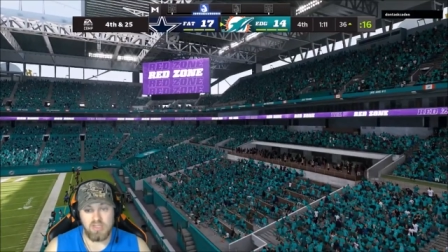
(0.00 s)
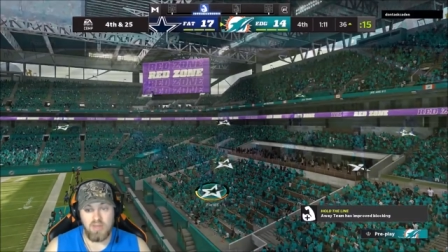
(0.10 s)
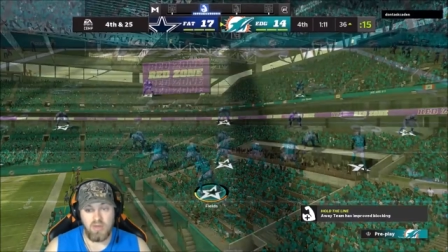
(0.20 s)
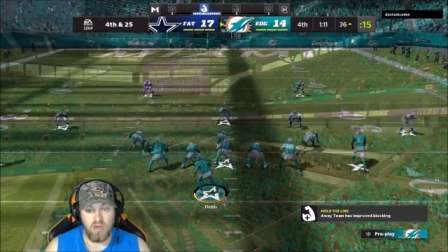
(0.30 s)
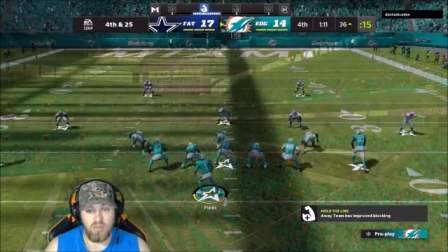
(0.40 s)

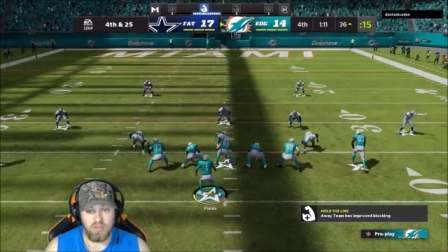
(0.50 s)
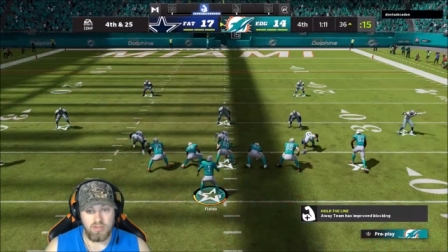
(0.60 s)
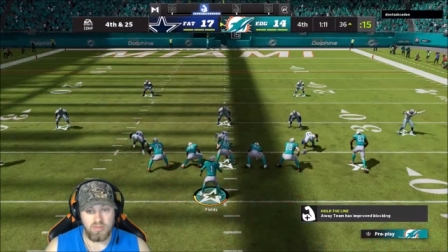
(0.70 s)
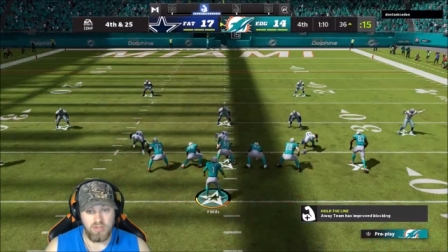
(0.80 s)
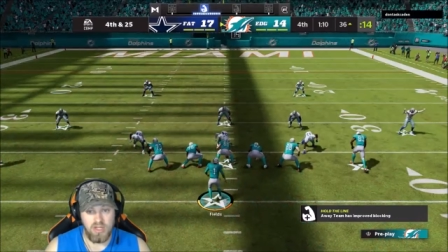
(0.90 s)
I'm out of Robbie
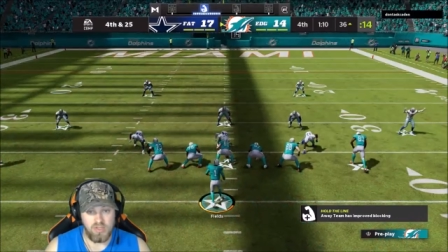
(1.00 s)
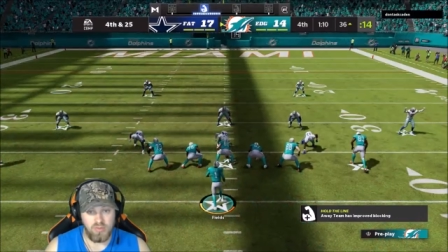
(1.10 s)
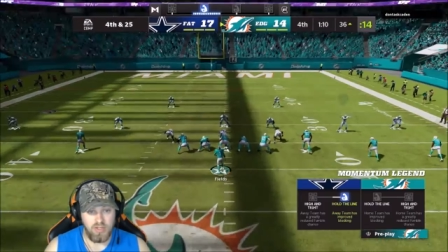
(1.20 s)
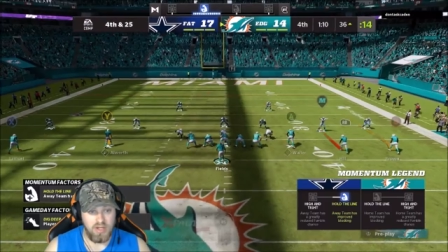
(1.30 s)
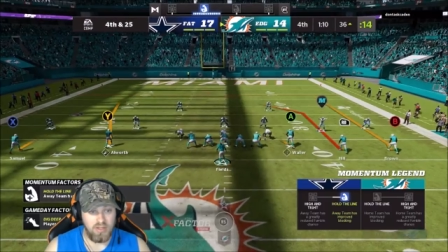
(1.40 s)
Gould's range,
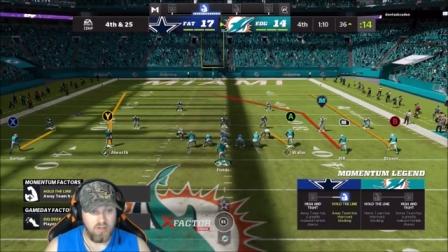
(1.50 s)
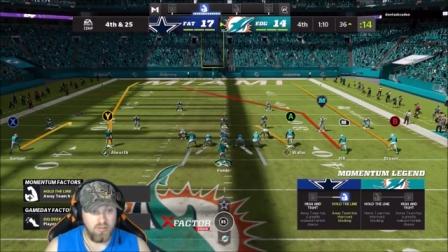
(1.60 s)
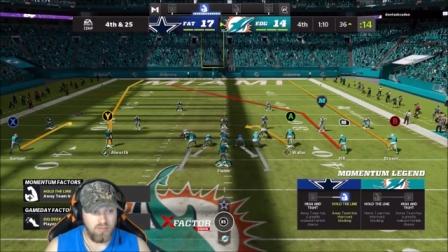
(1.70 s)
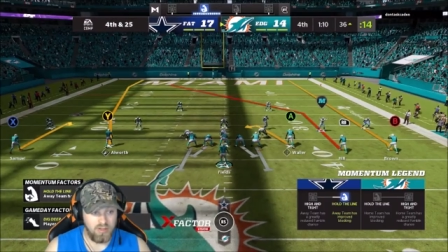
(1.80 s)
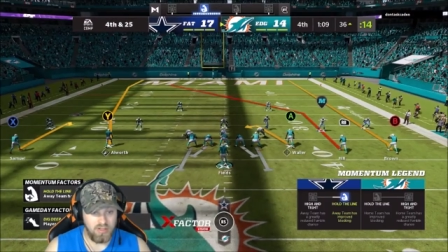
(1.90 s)
so we got to
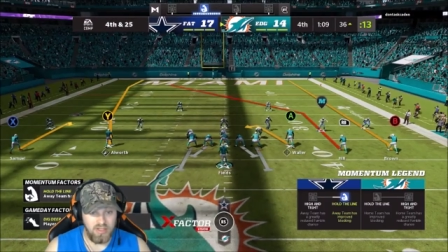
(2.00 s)
go for it,